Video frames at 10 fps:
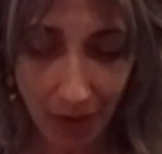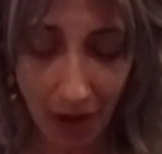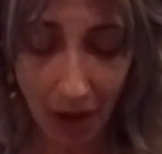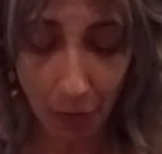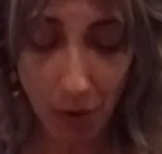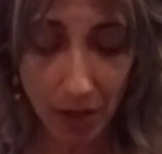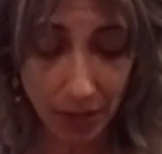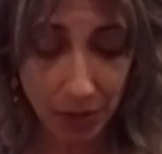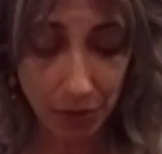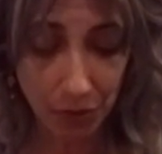want
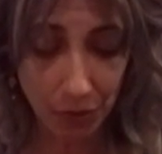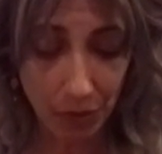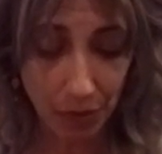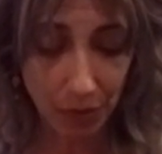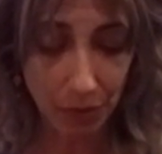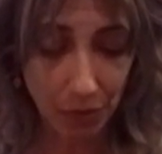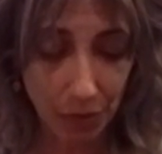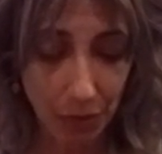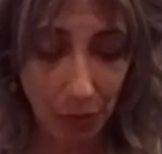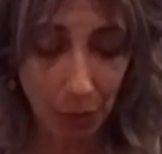to
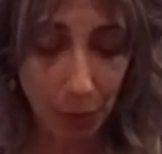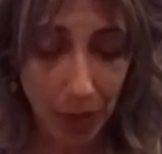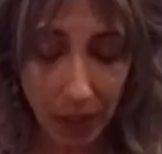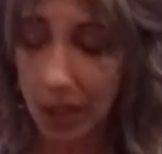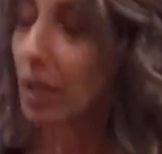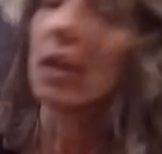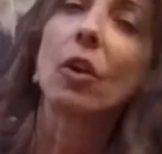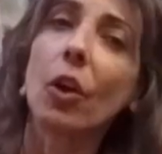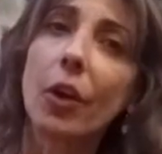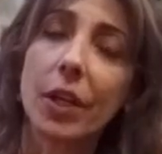really
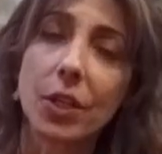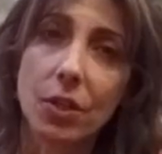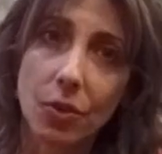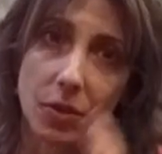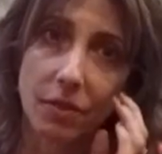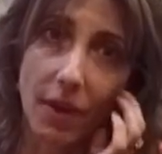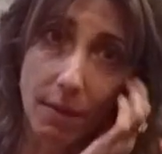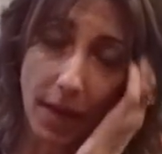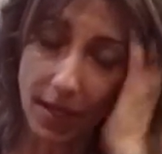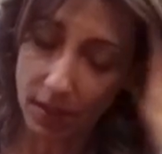encourage those Divine
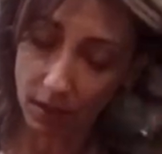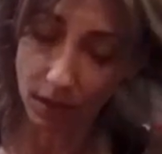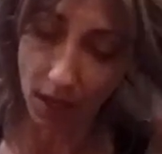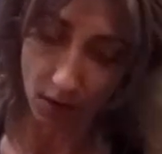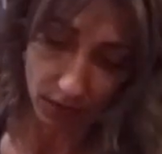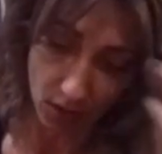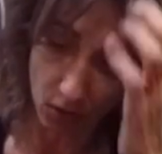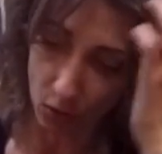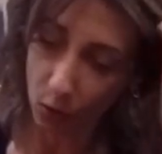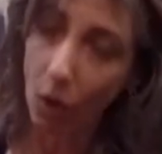Masculine out
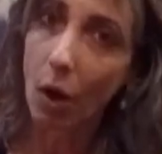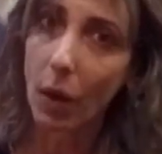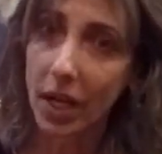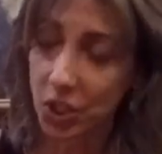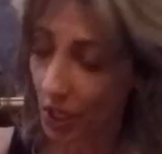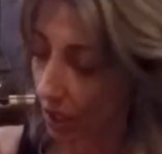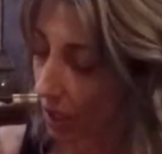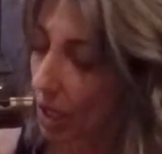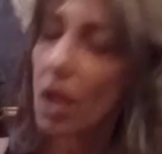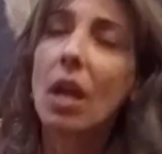there who are watching.
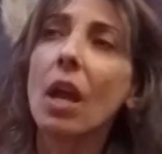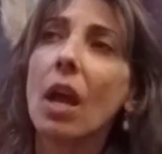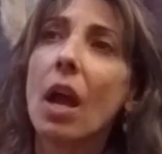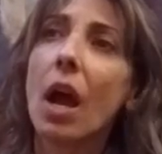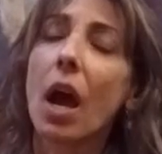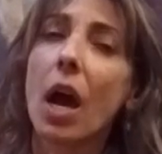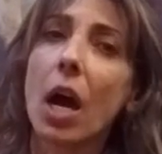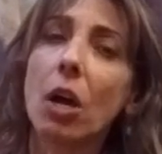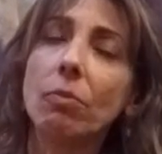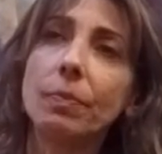
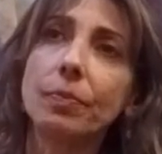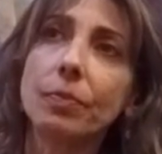Find